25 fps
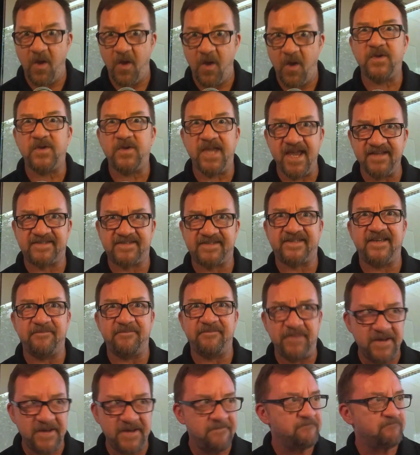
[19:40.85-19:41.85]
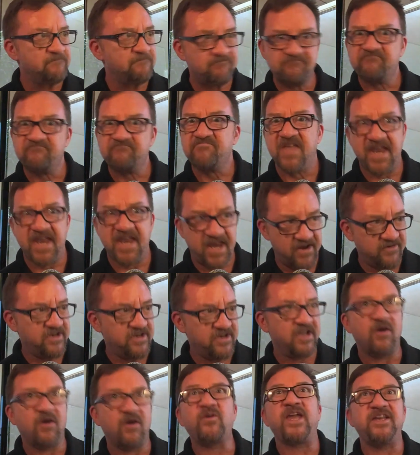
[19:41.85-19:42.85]
Okay, Skippy.
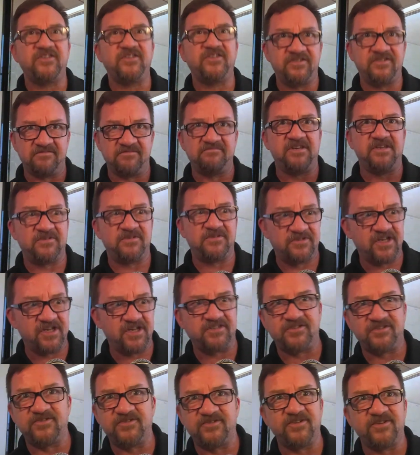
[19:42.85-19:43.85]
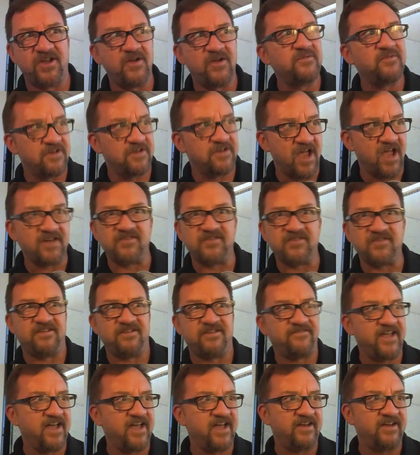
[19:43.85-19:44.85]
Justin Trudeau, knock
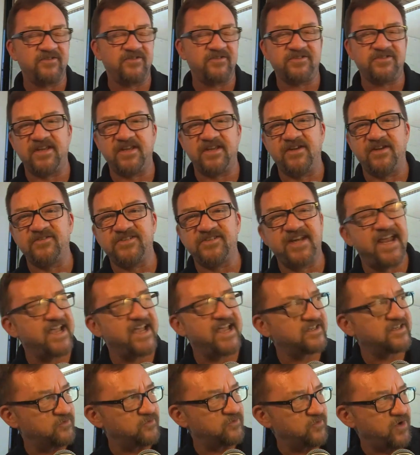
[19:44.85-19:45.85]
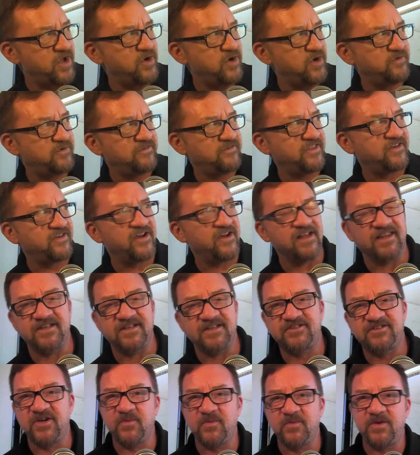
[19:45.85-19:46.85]
yourself out. Here's an axe right over there. I'll
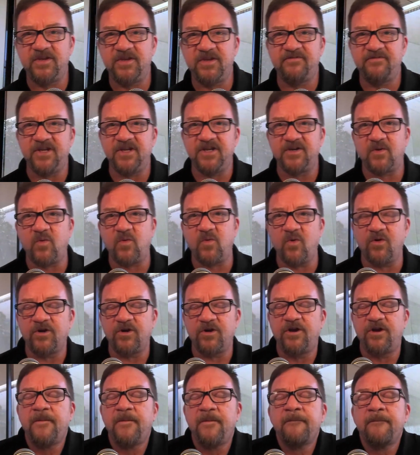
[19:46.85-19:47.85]
let you know when you've done a cord.